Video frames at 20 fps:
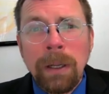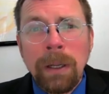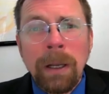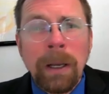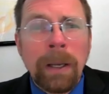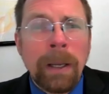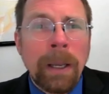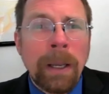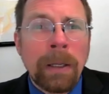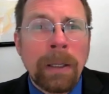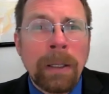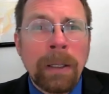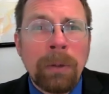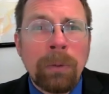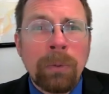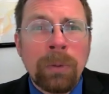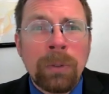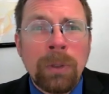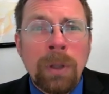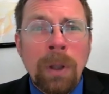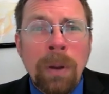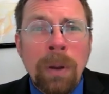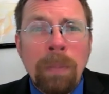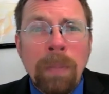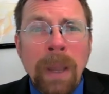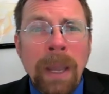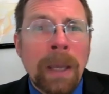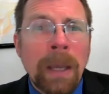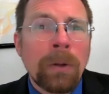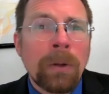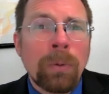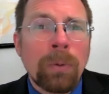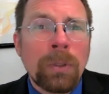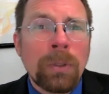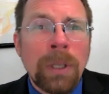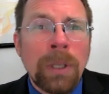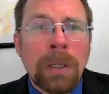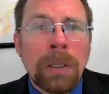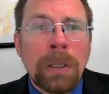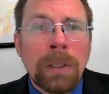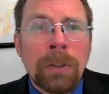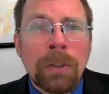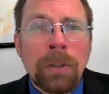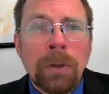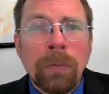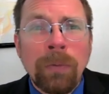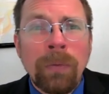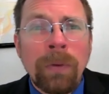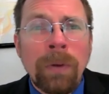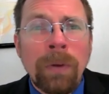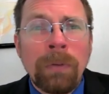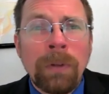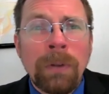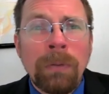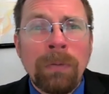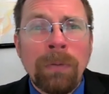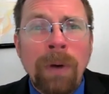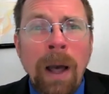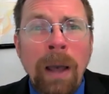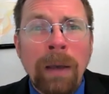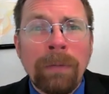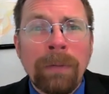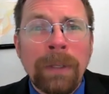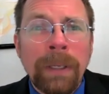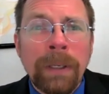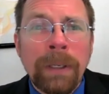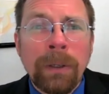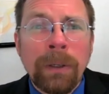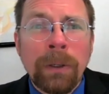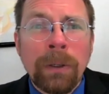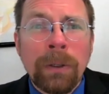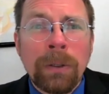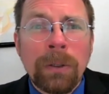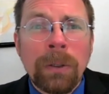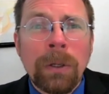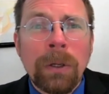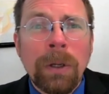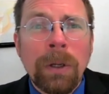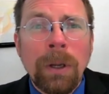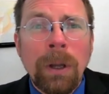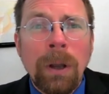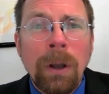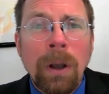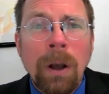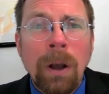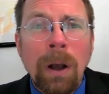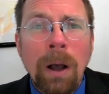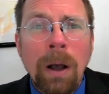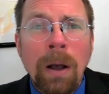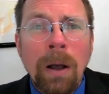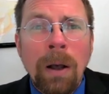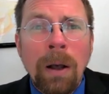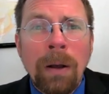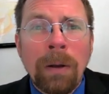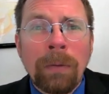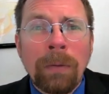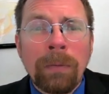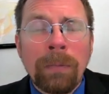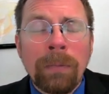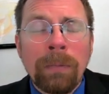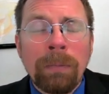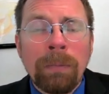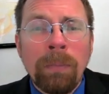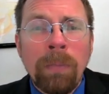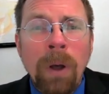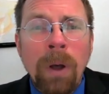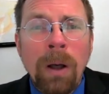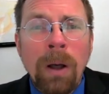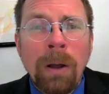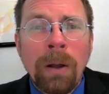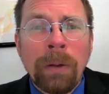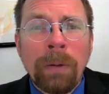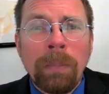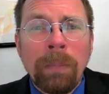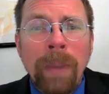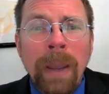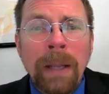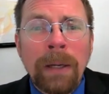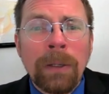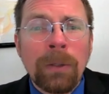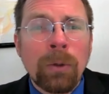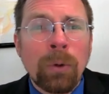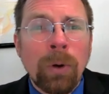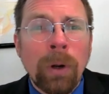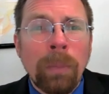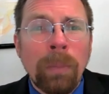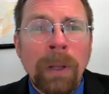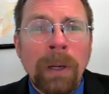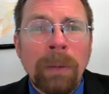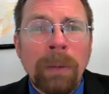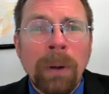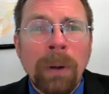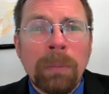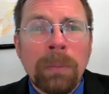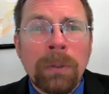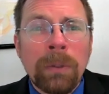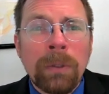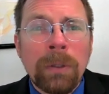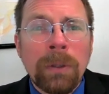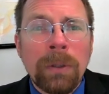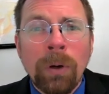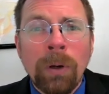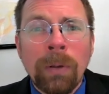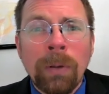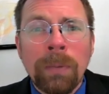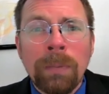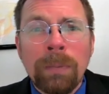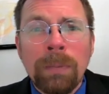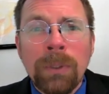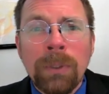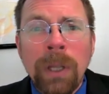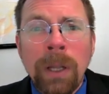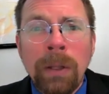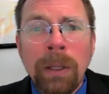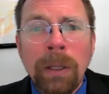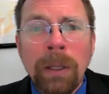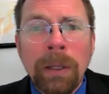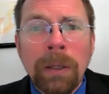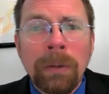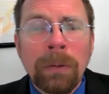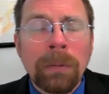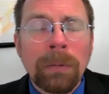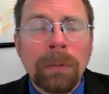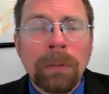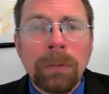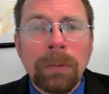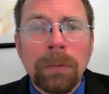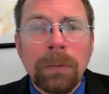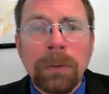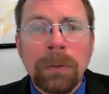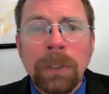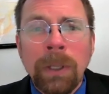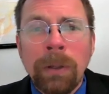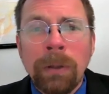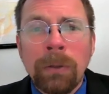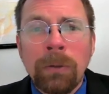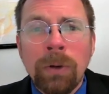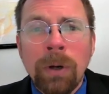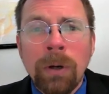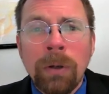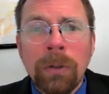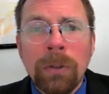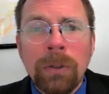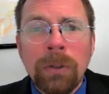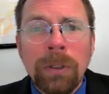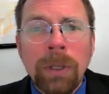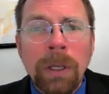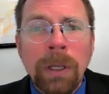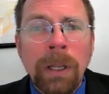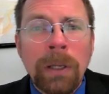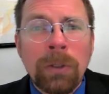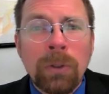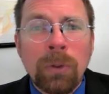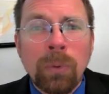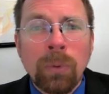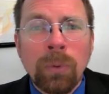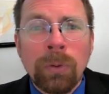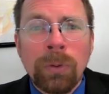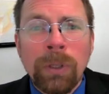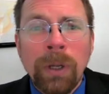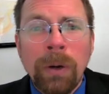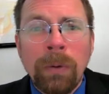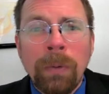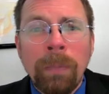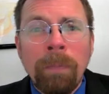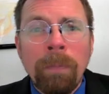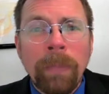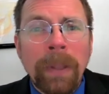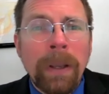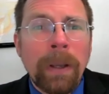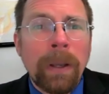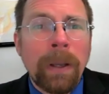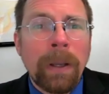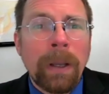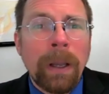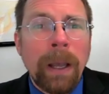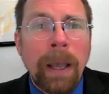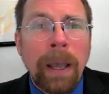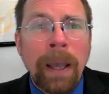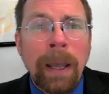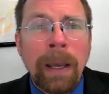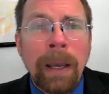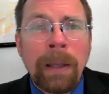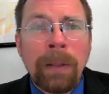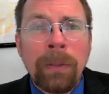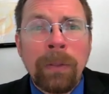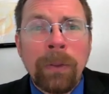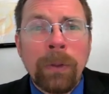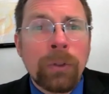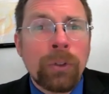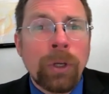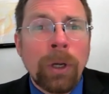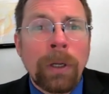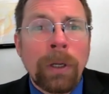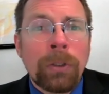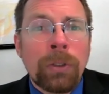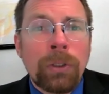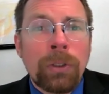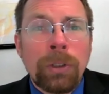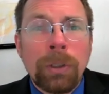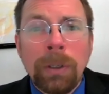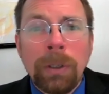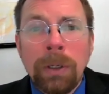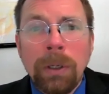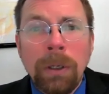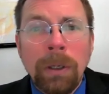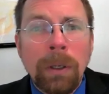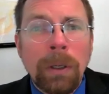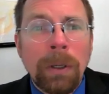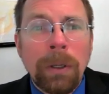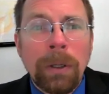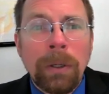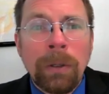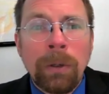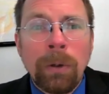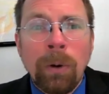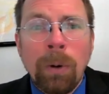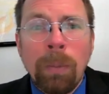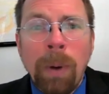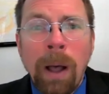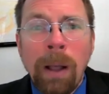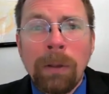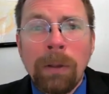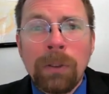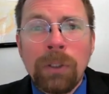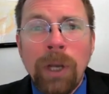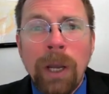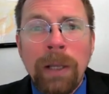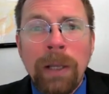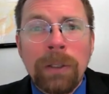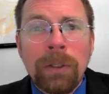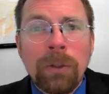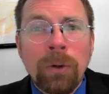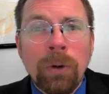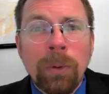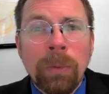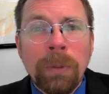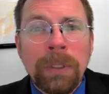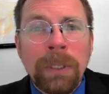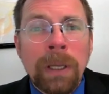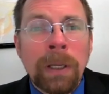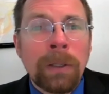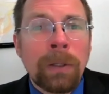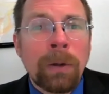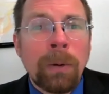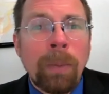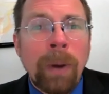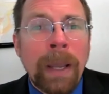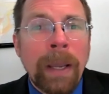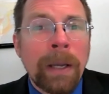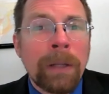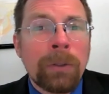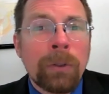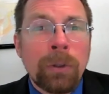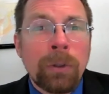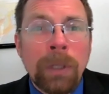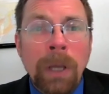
Again, he was a man who was sentenced to 55 years on mandatory minimums for selling drugs in a school zone. And the judge, apologized to him and said, my hands are